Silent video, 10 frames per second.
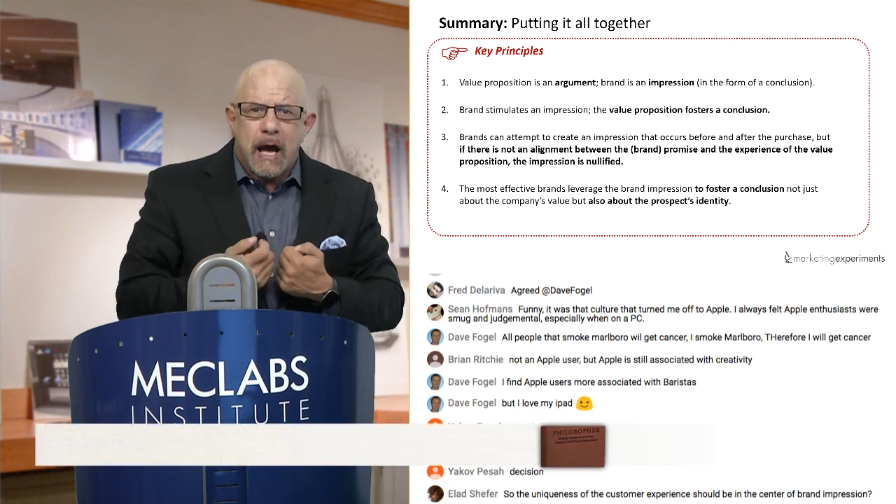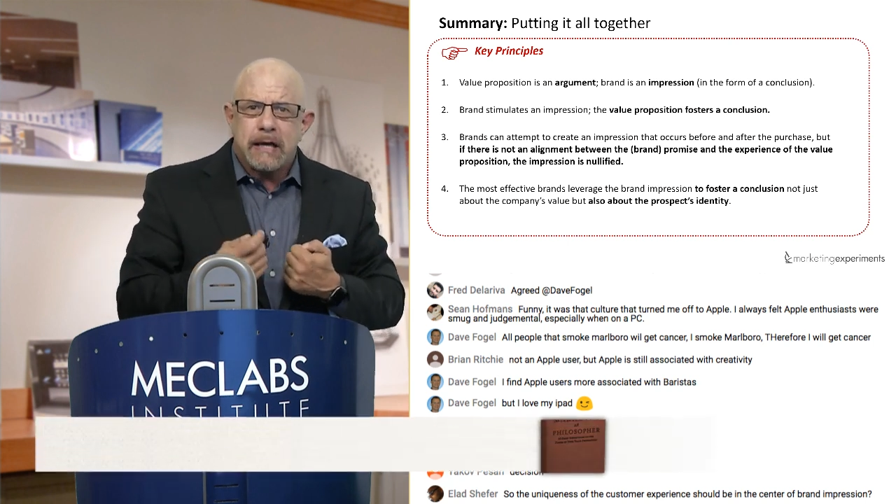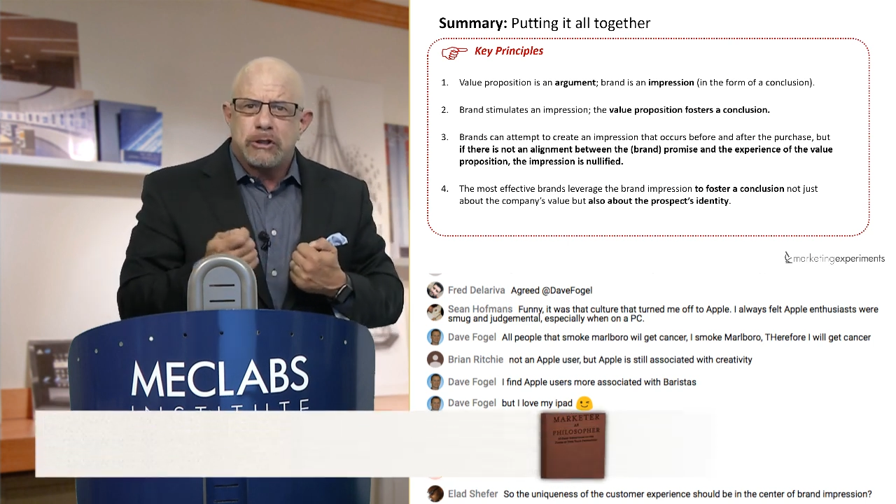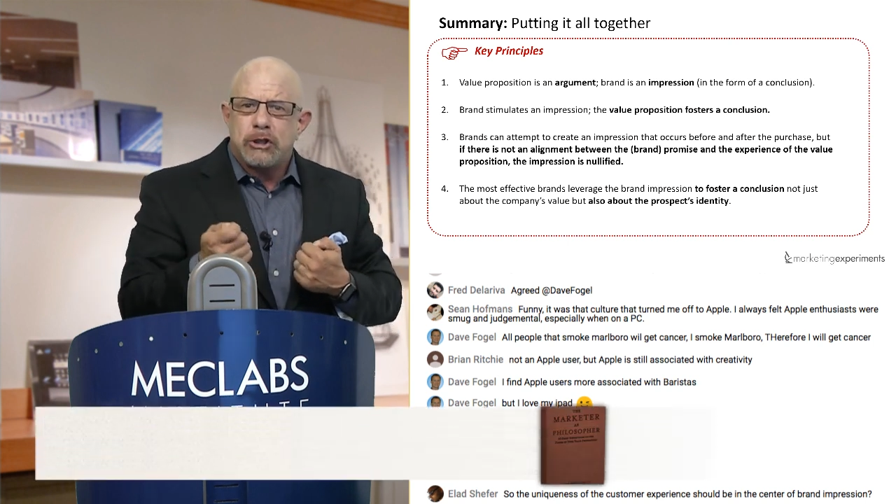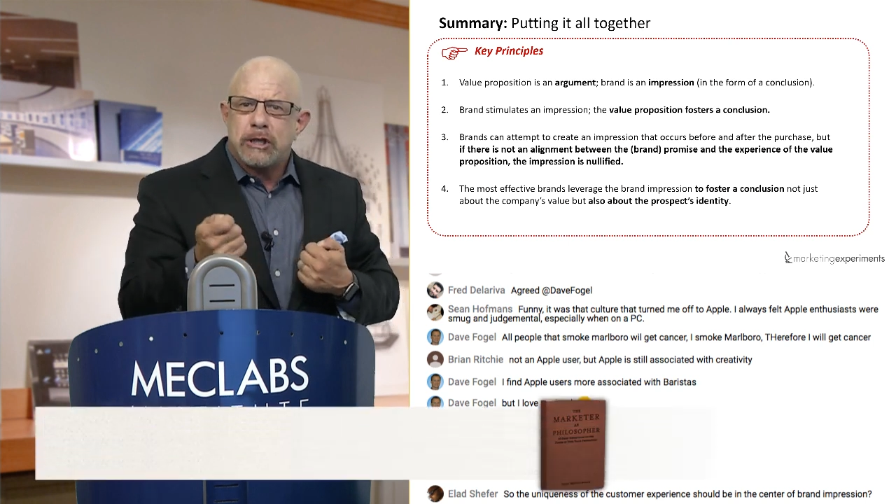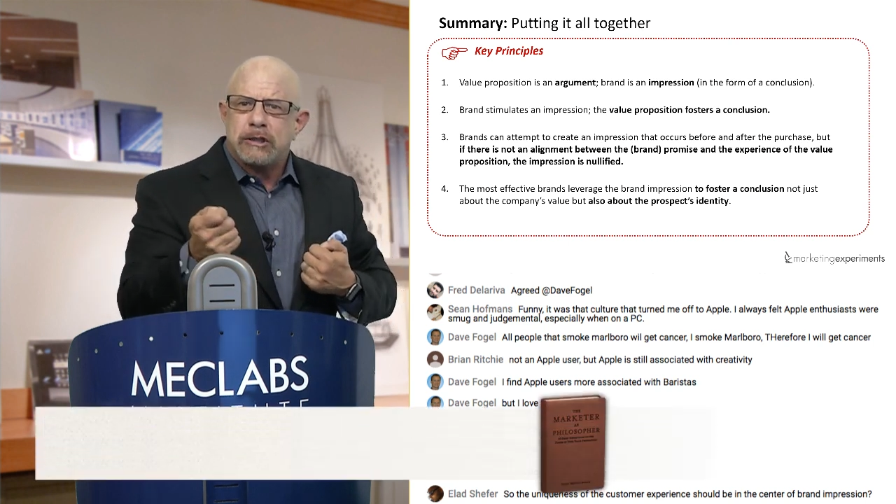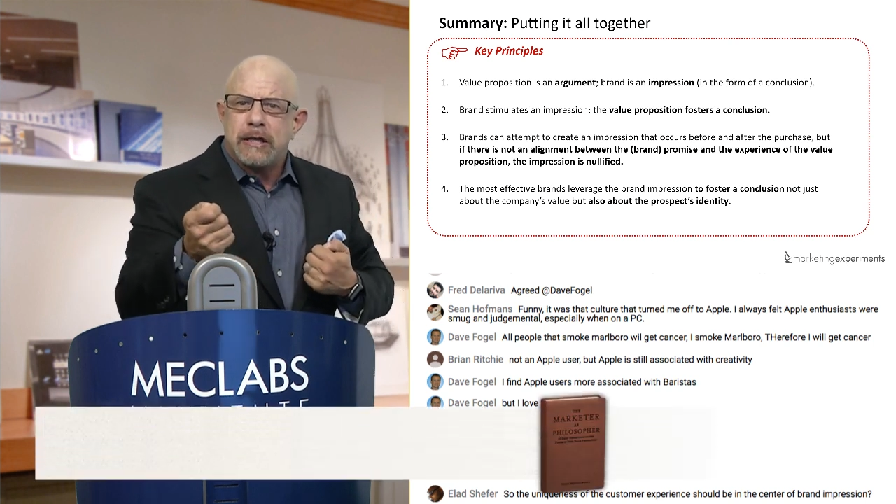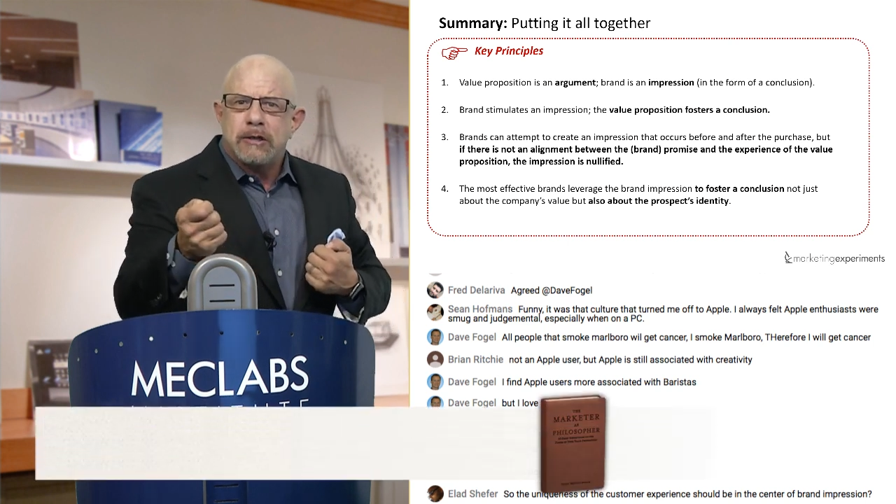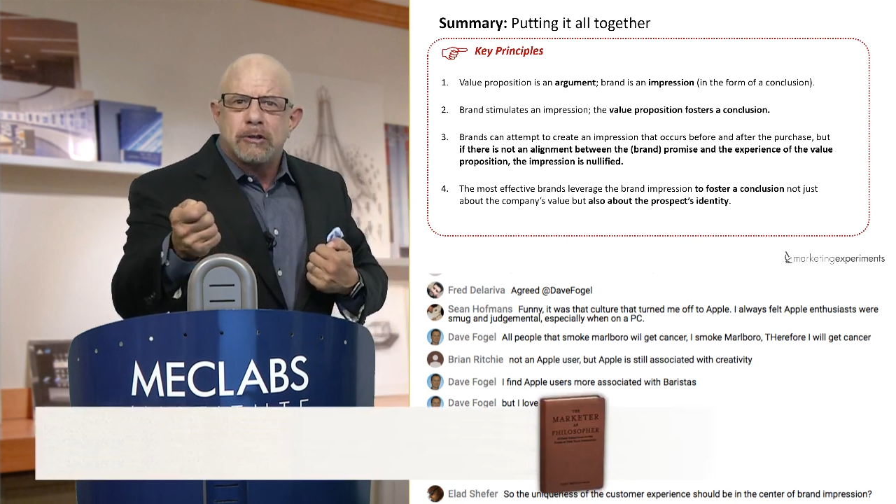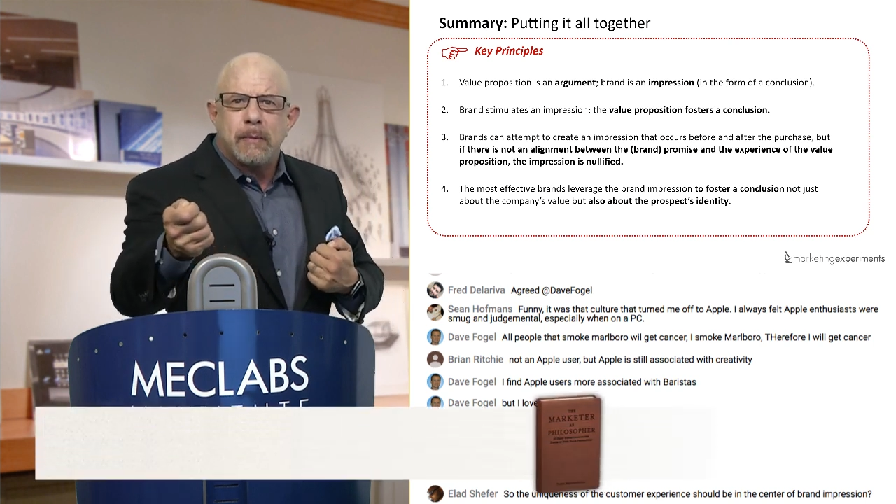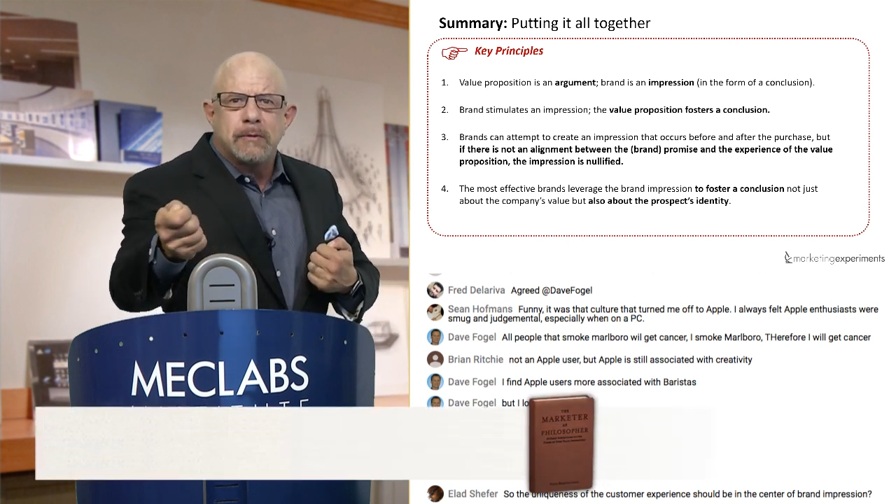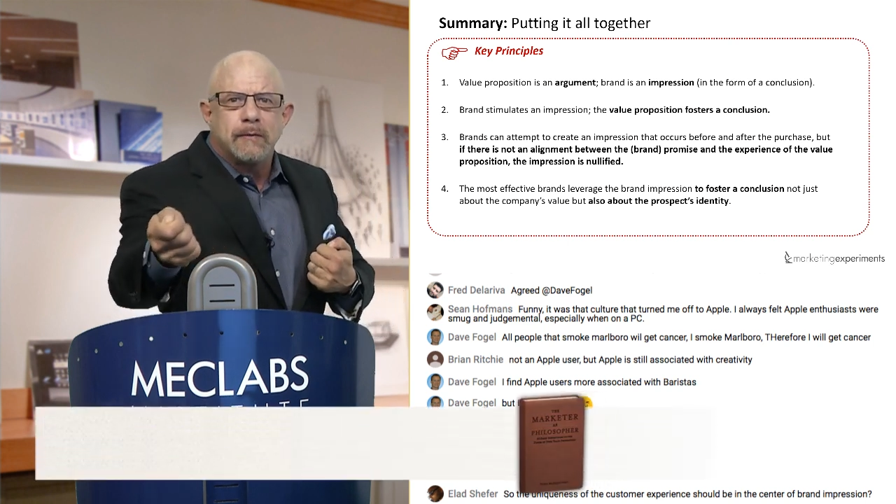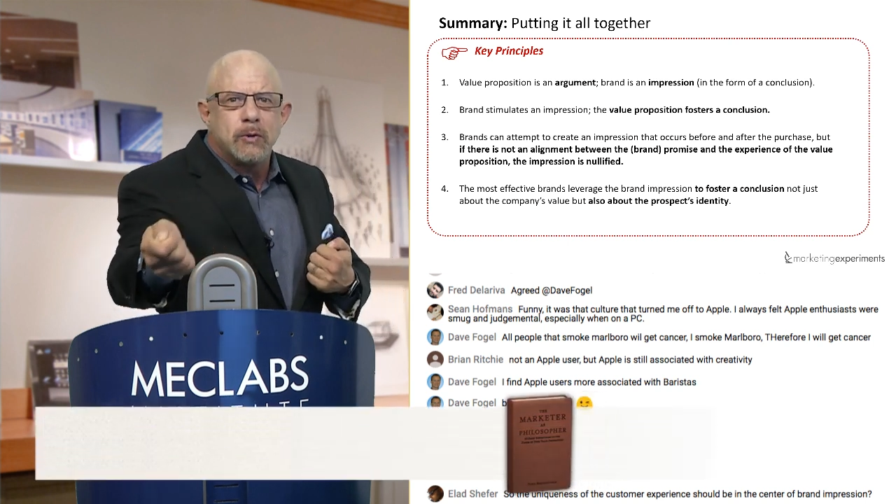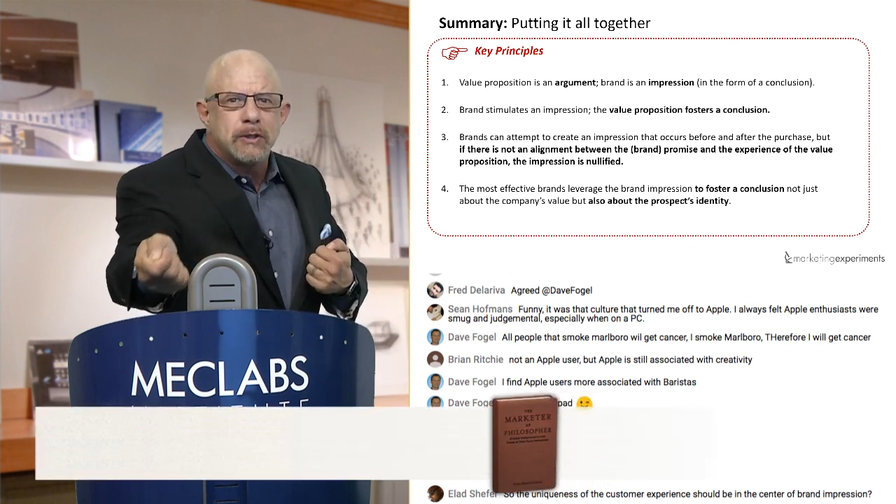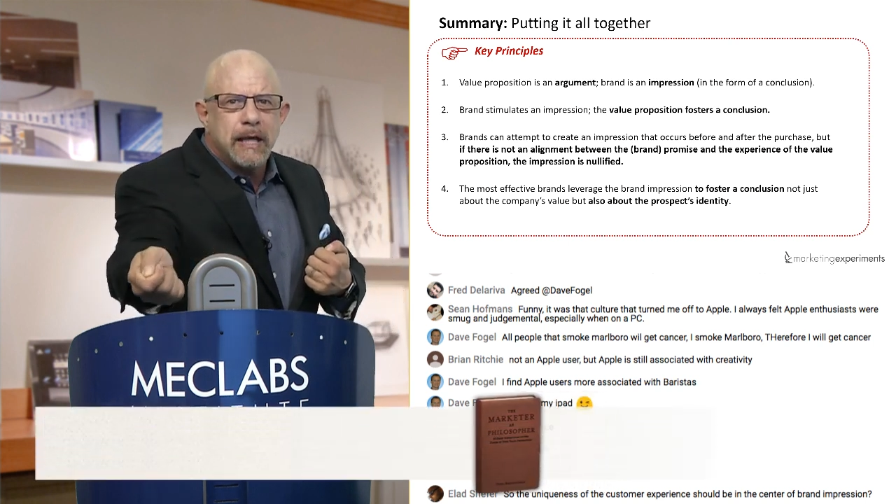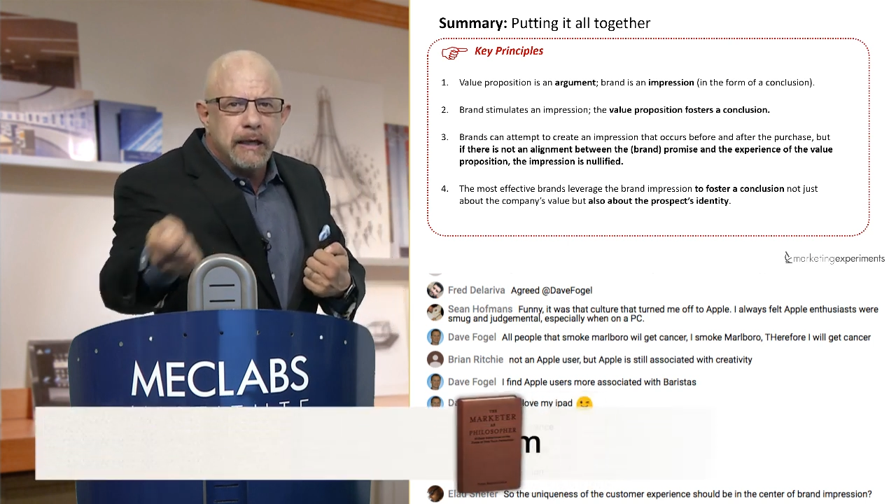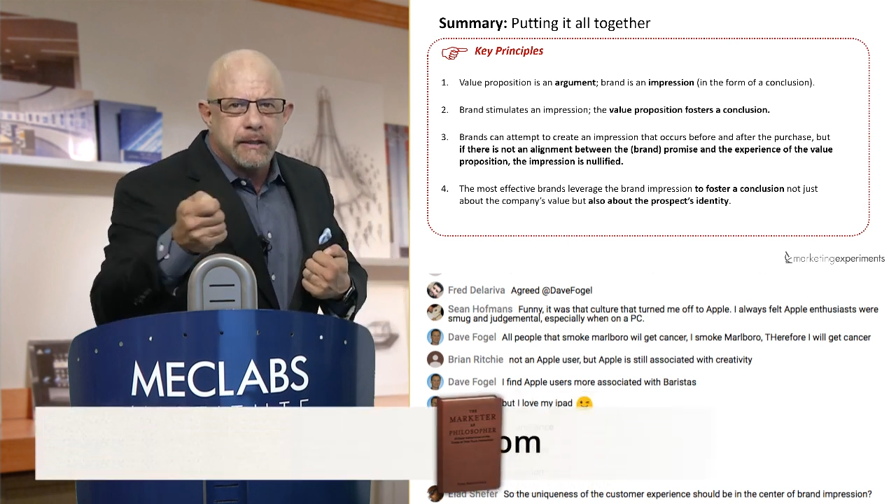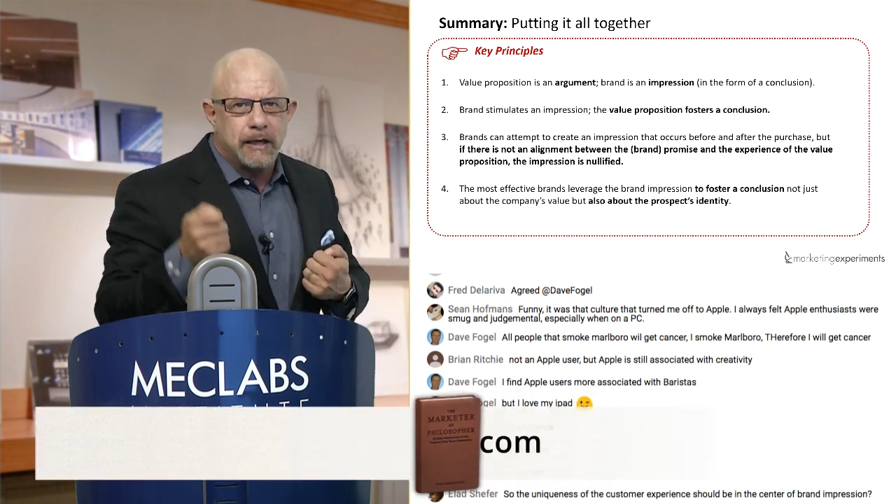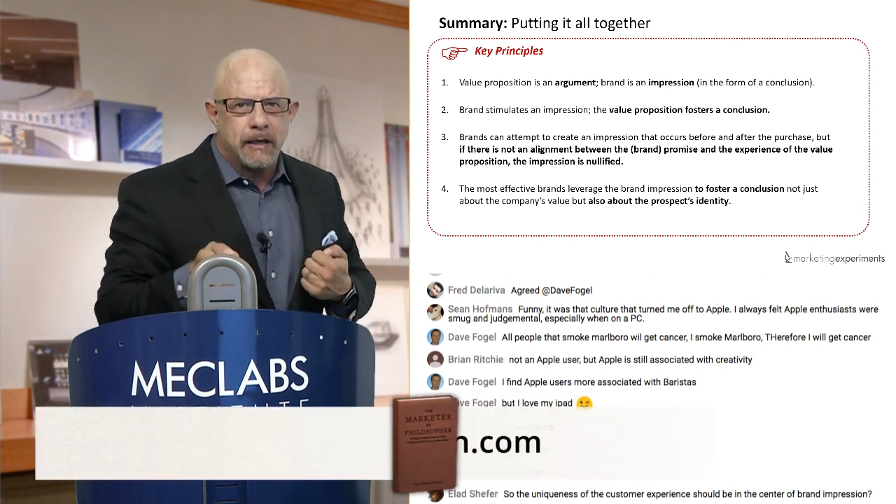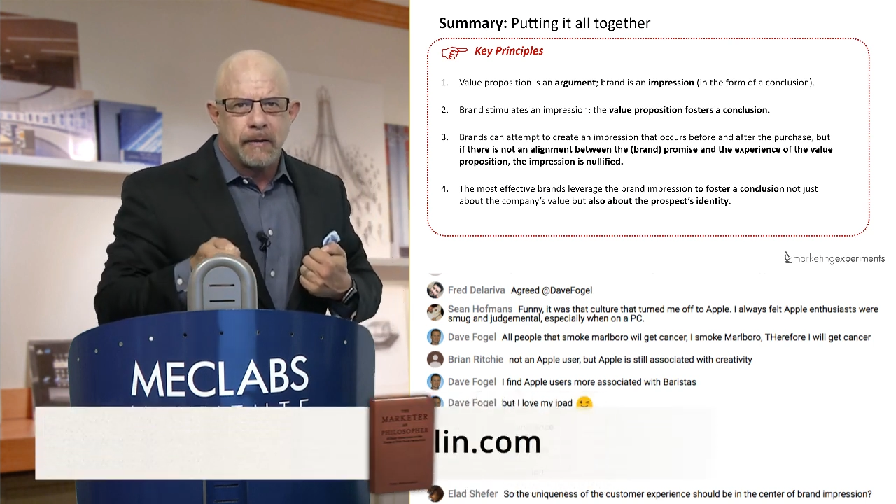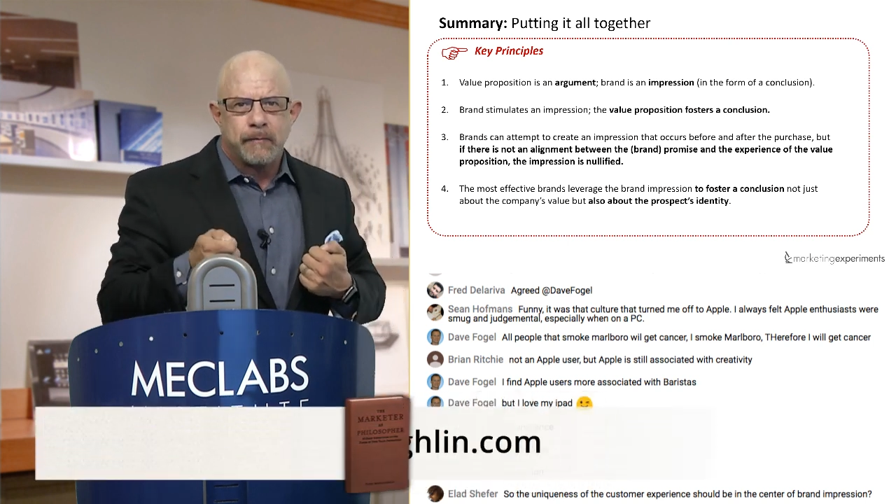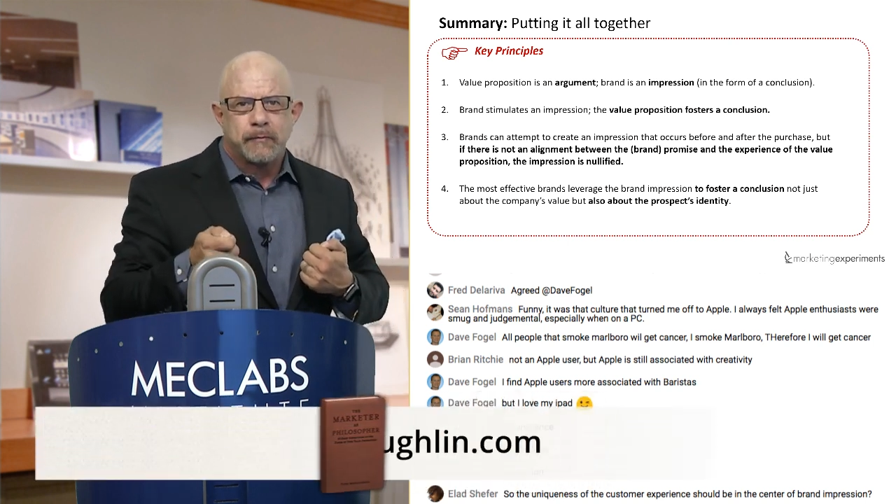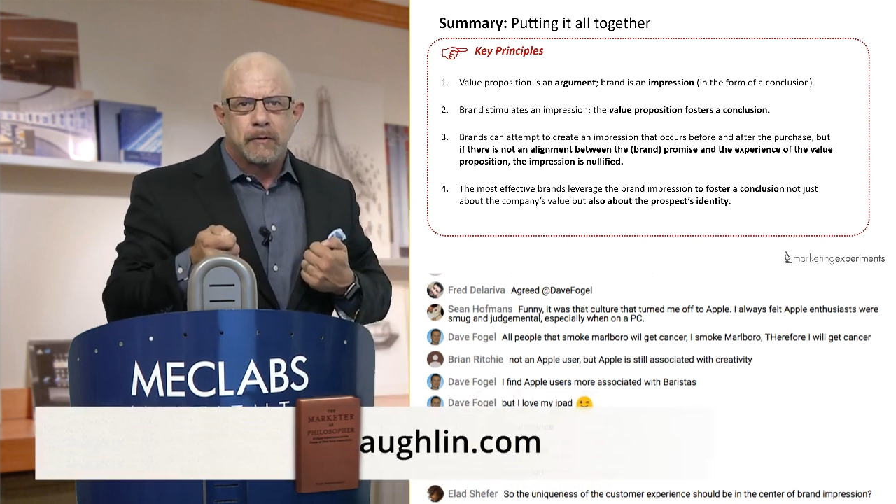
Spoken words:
not just in terms of utility,